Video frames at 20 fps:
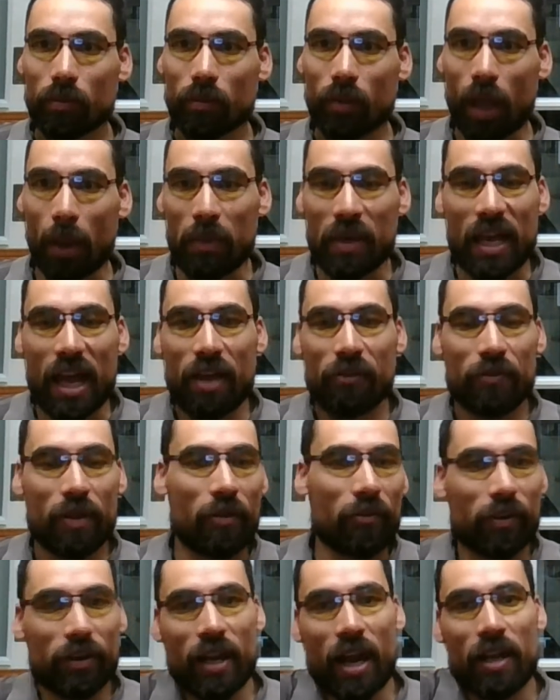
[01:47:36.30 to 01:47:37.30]
I mean, I've never
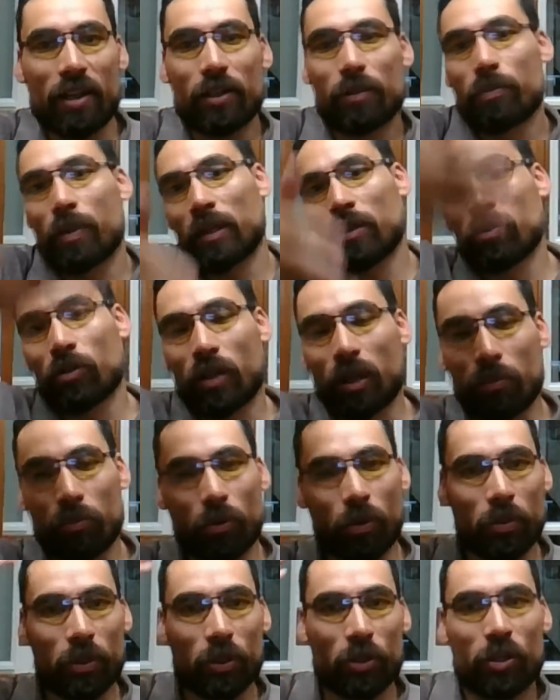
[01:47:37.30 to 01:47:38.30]
done it, but you can
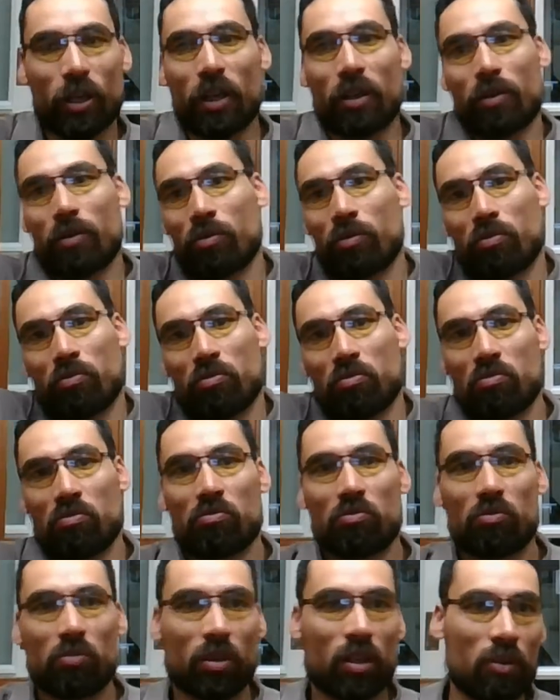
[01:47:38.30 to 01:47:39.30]
probably check
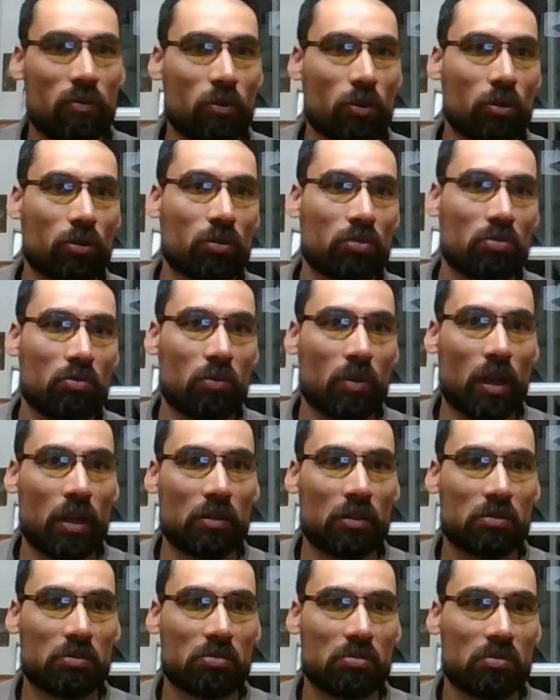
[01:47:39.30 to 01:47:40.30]
keyword wise.